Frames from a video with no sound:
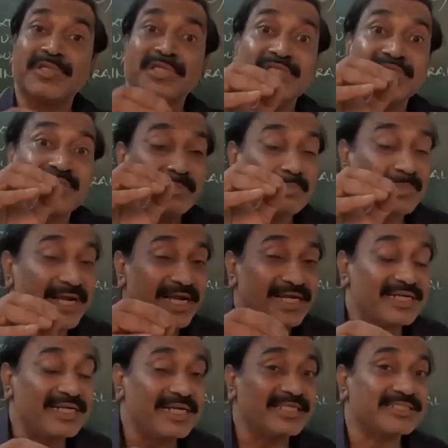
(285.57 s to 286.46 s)
The
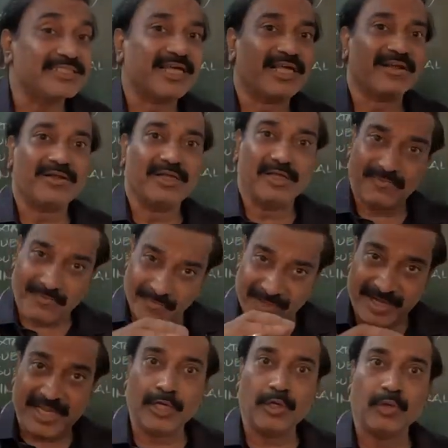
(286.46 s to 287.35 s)
platelets are
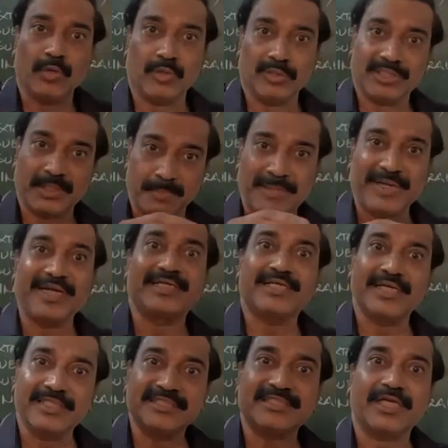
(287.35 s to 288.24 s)

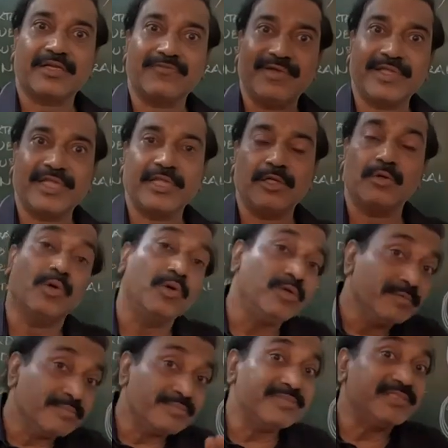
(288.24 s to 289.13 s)
very low.
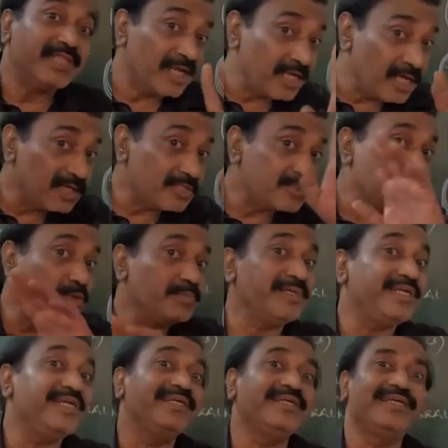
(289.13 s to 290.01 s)
Then also
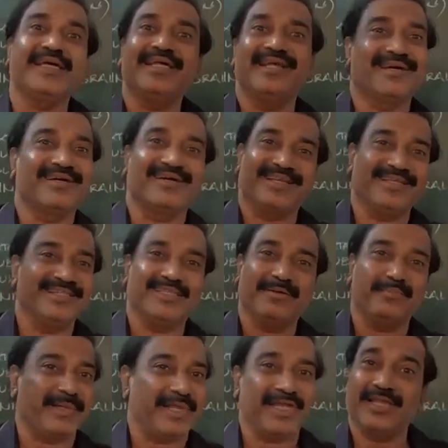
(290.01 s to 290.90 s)
bleeding can occur in the
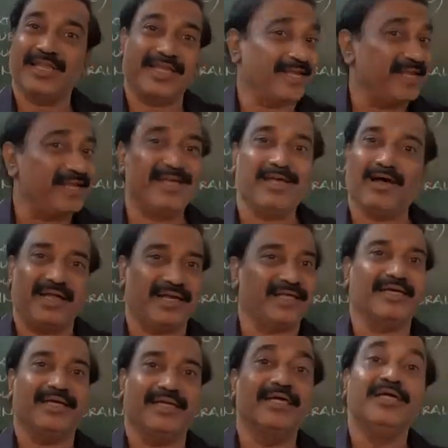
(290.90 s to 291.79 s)
brain or any
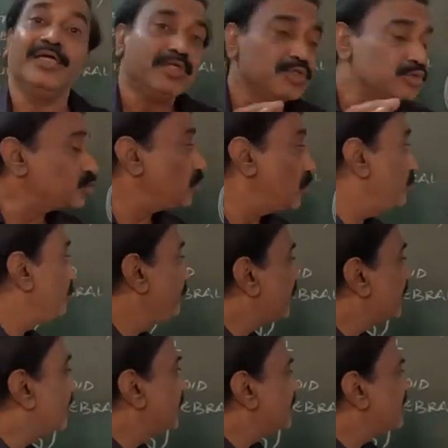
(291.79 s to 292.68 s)
organ. So
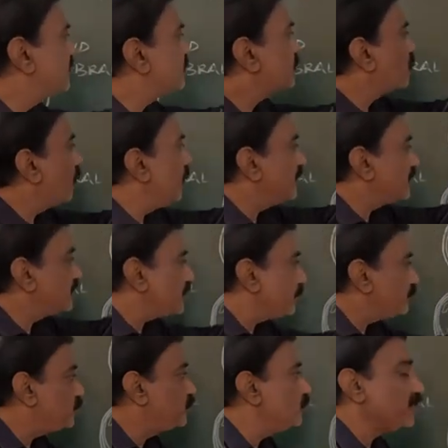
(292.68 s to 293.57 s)
this is called
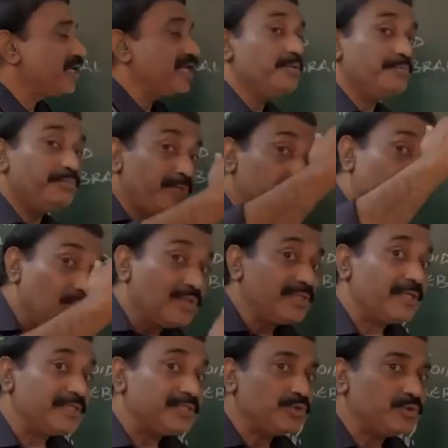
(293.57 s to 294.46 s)
subdural, below
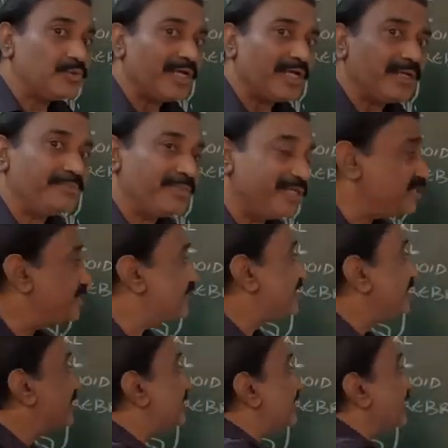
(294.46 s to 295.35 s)
the dura. This
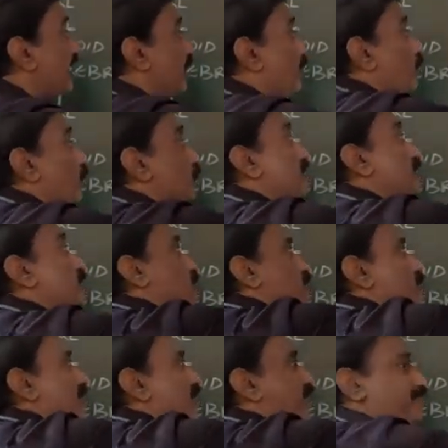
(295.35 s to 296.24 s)
is above the
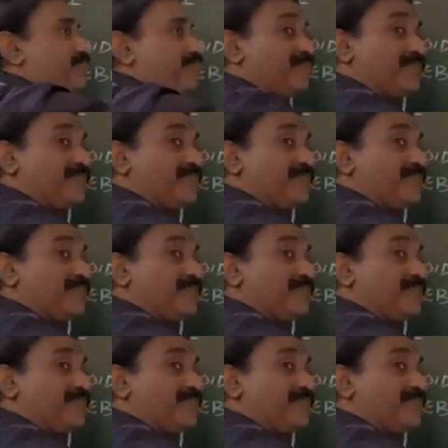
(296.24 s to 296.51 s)
dura.